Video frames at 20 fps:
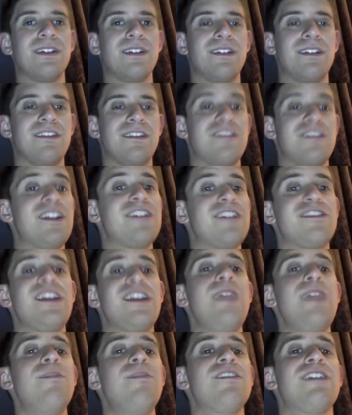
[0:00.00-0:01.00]
So then
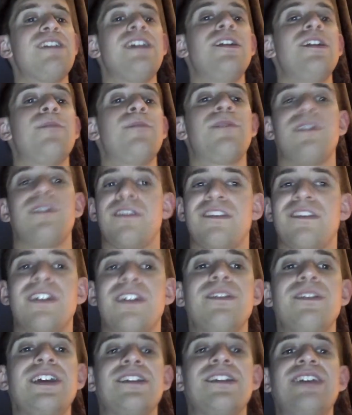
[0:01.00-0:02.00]
Sheamus ended up
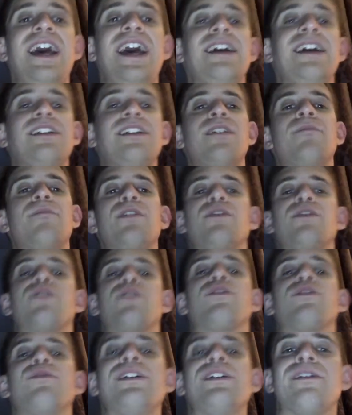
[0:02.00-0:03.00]
suddenly attacking Humberto
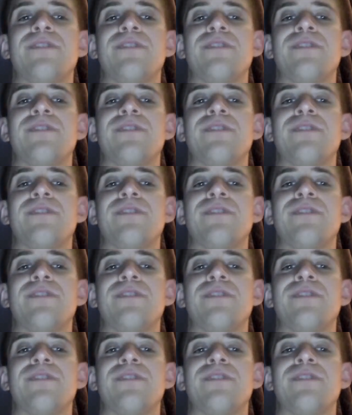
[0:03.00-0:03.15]
Carrillo from